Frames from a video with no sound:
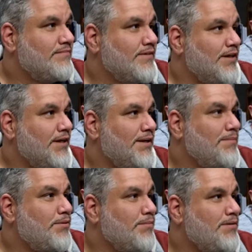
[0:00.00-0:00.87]
Hey,
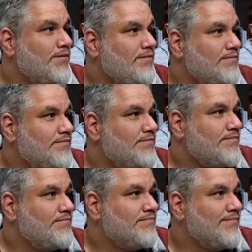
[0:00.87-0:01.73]
boo-boo.
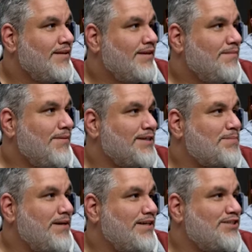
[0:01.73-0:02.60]
Mike
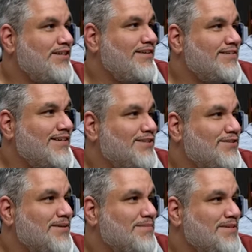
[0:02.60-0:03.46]
spitting Cheerios on
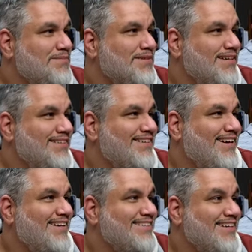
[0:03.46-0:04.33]
stream. Seems like good
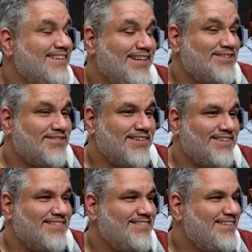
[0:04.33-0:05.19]
content. That's true.